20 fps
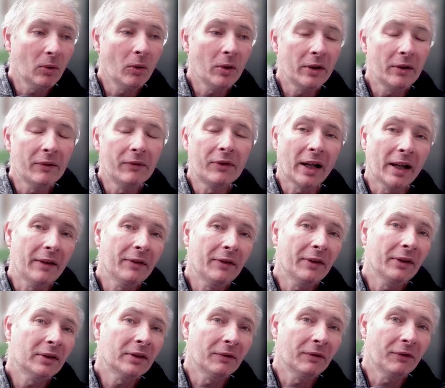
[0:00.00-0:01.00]
or you've
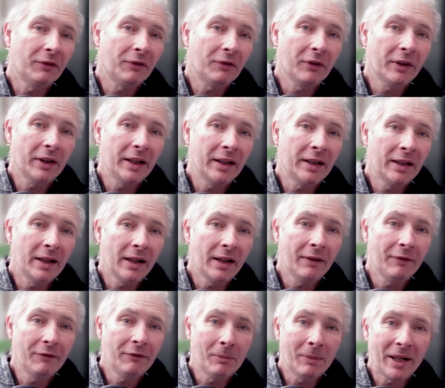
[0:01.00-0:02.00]
given some free
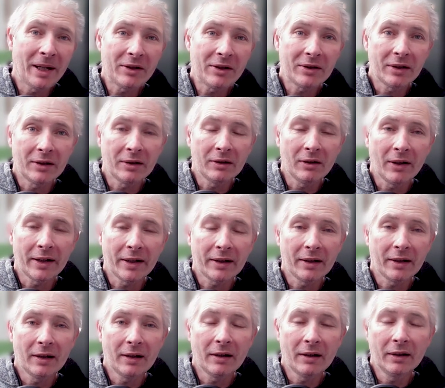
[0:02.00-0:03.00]
information like
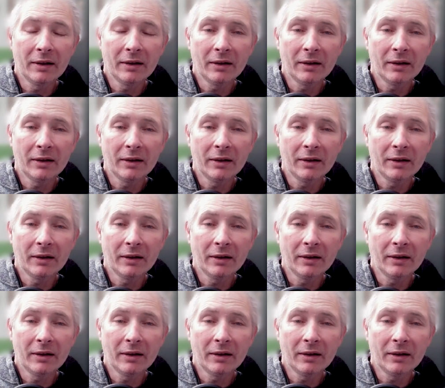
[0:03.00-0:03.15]
a,